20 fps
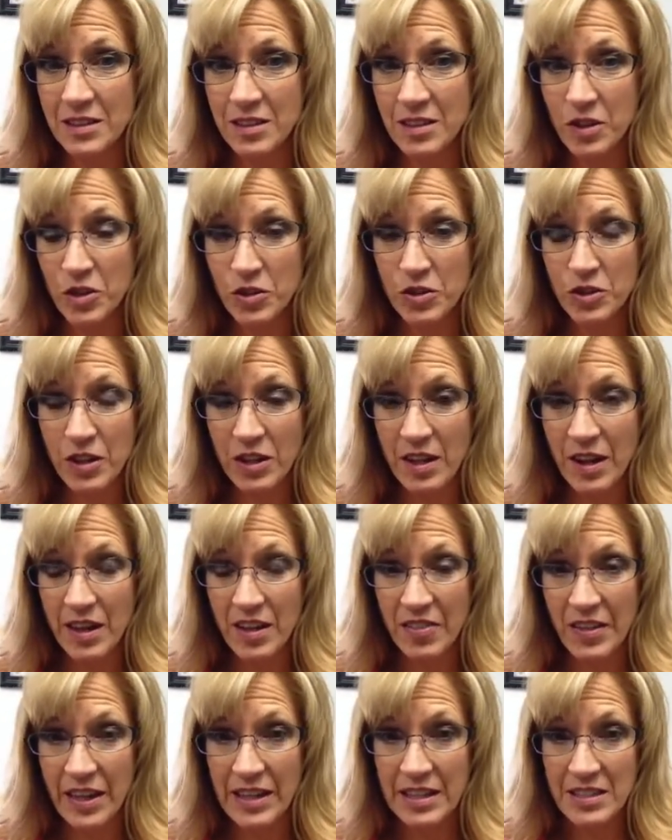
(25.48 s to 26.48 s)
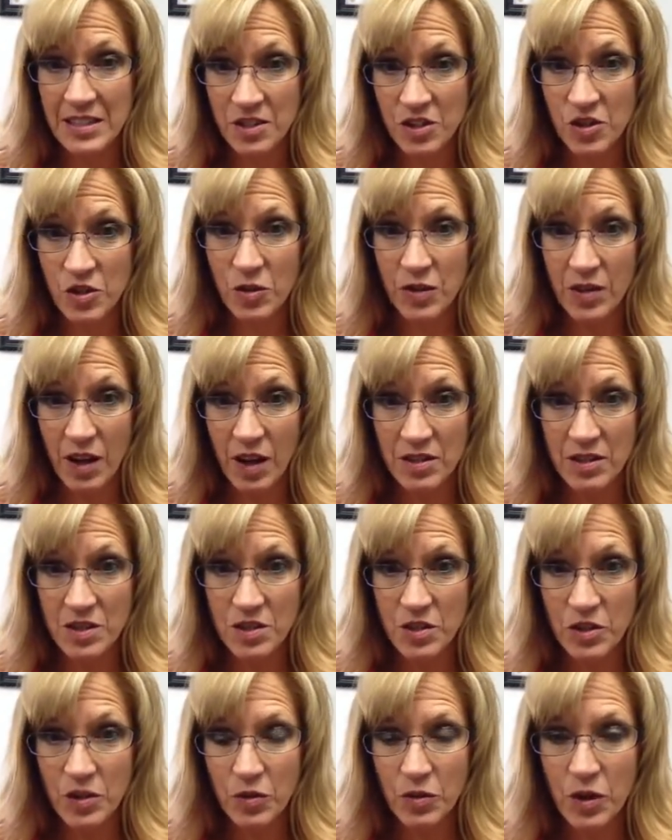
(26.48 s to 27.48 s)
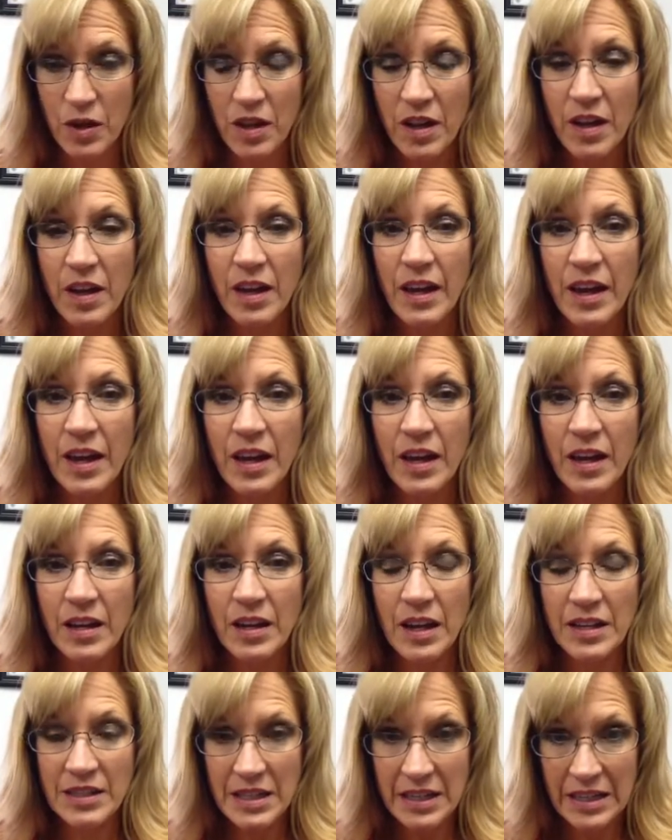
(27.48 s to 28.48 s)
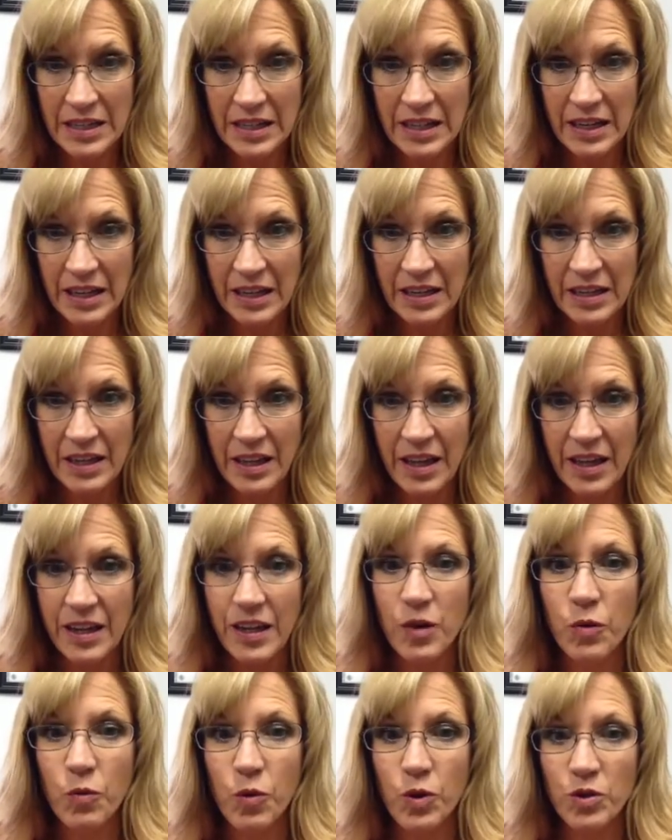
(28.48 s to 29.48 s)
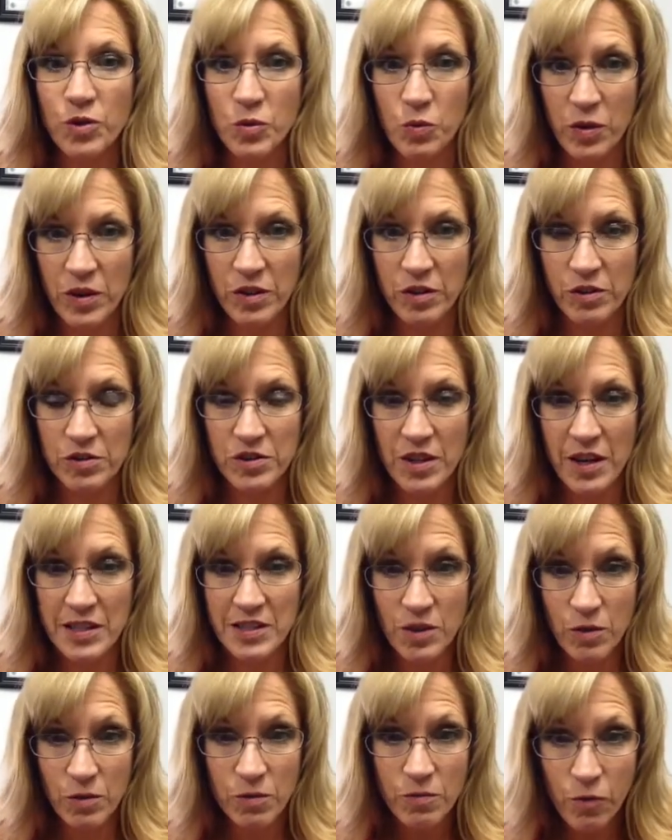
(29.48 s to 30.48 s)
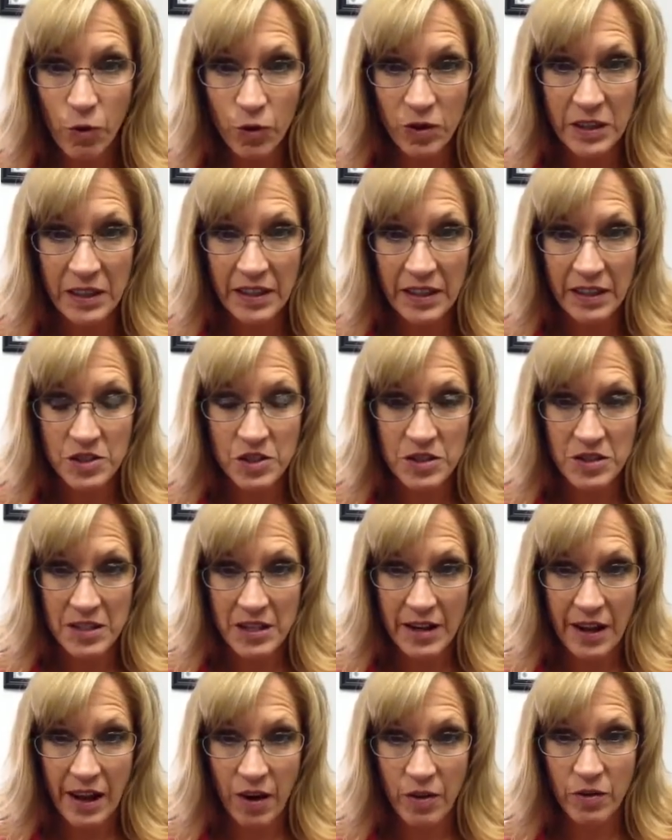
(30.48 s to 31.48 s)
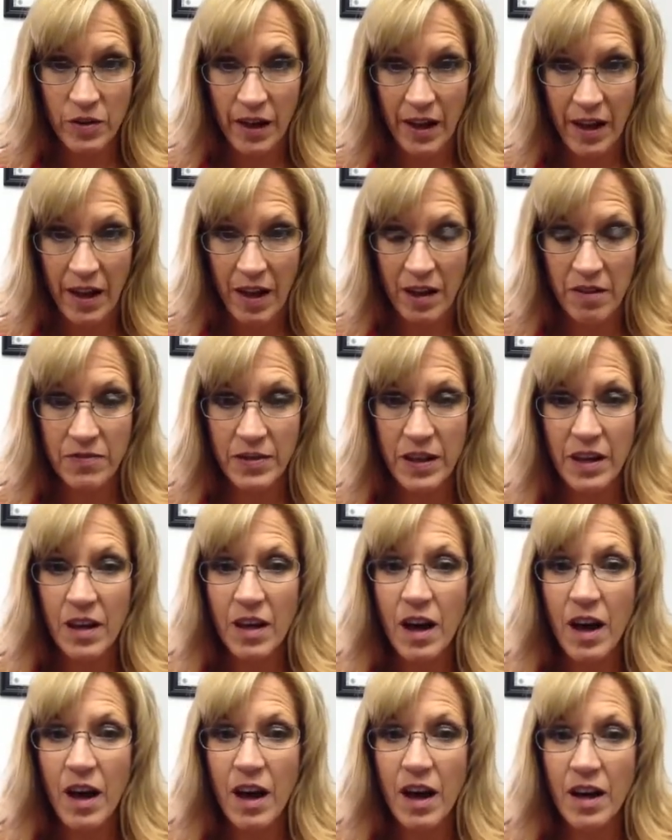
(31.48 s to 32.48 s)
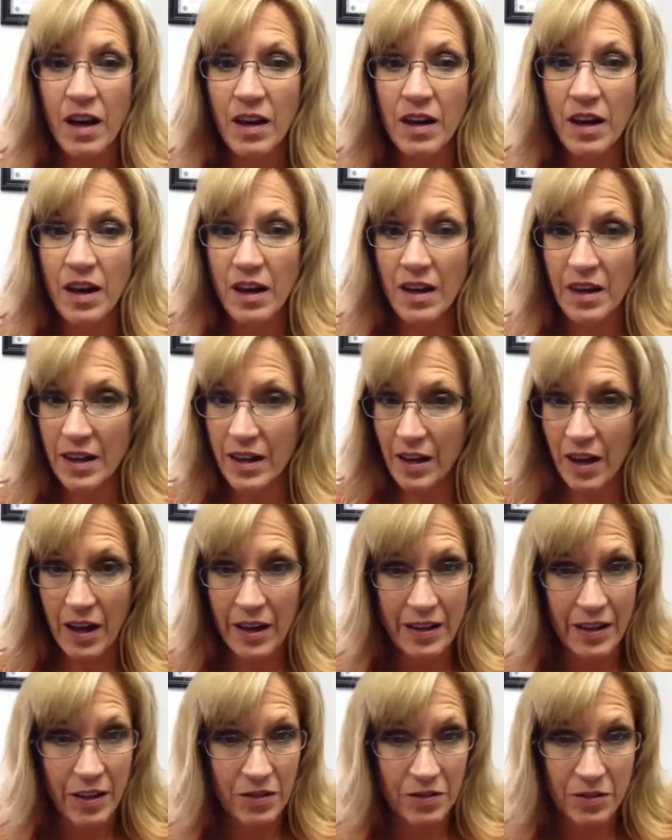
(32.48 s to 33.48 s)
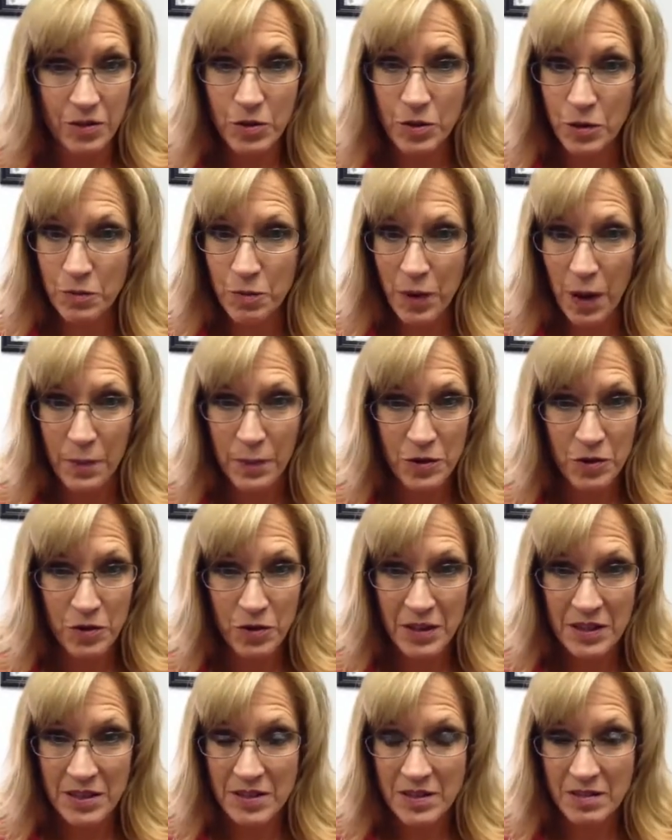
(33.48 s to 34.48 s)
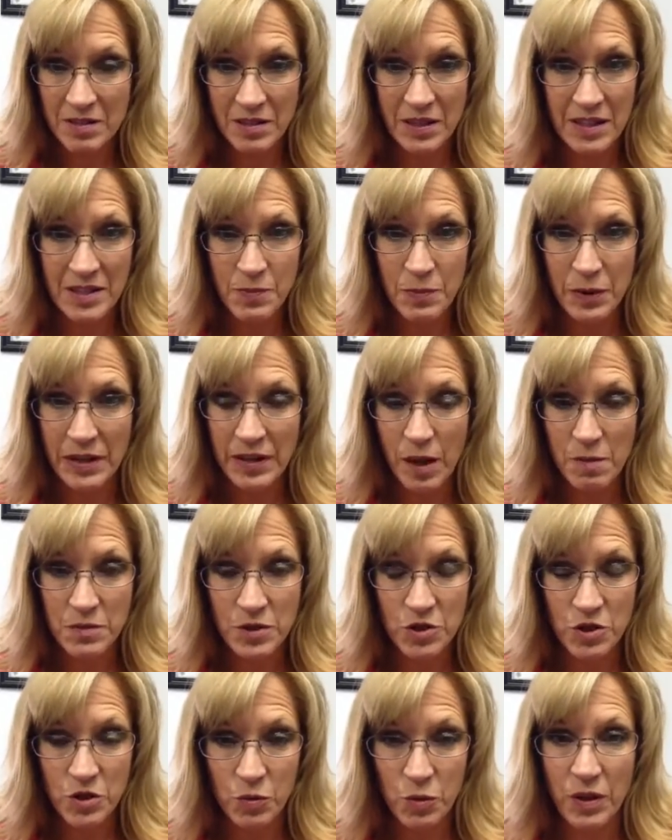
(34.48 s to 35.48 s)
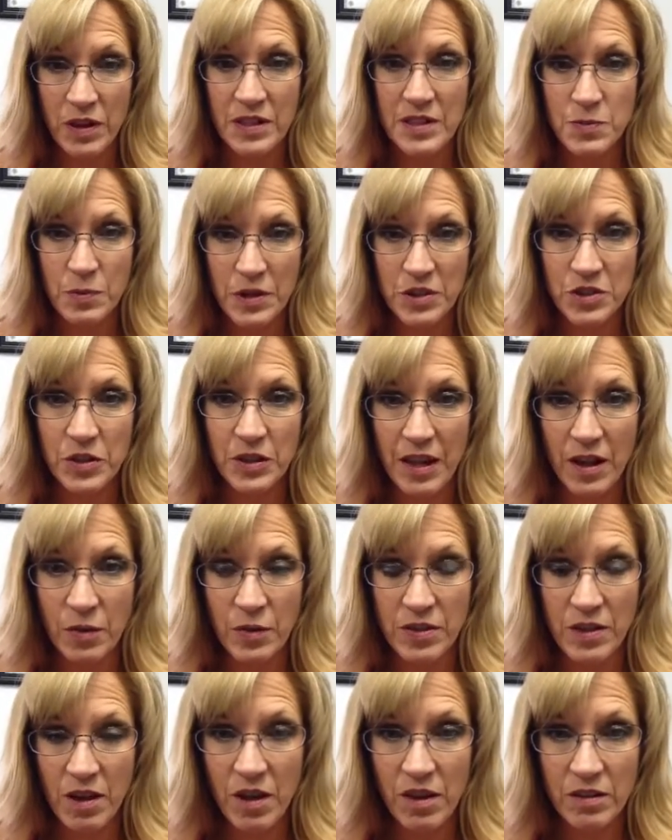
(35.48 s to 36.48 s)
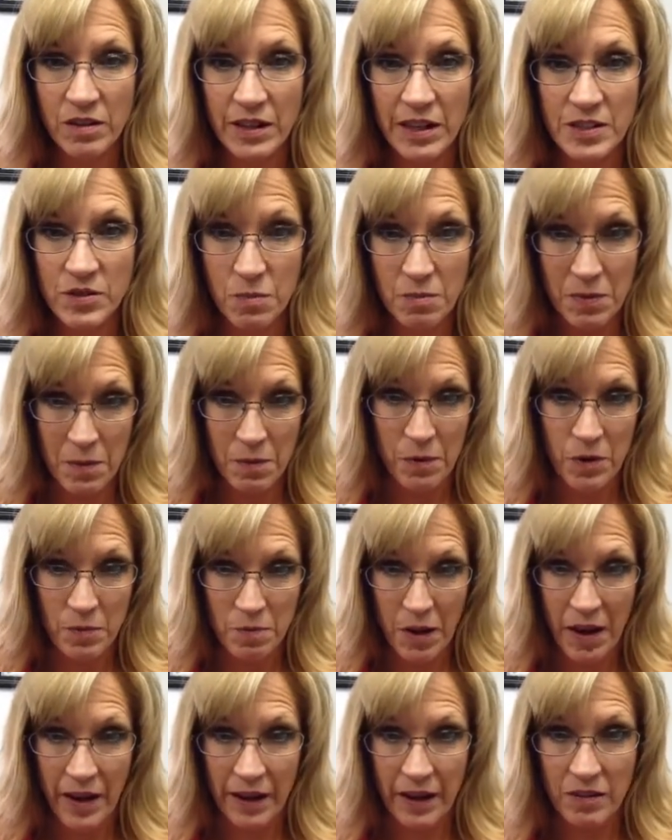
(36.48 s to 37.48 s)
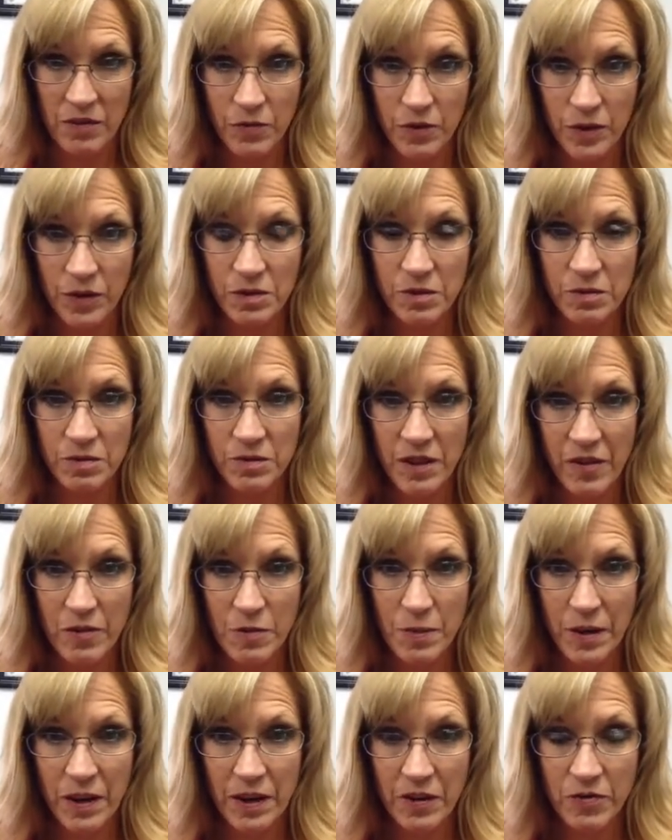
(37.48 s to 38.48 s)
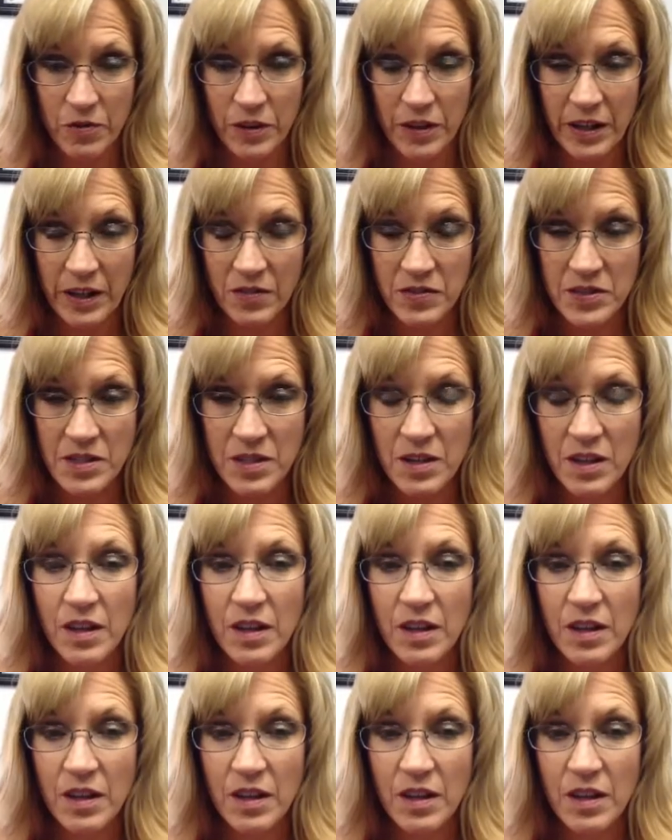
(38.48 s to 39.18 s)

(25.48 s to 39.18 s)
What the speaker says: learned a lot of things to do and not to do, and I did it again and it worked wonders. I sold 4 collections in an hour and a half. You could probably do this as many times as you want, especially now with the holidays when people are buying for everybody for gifts.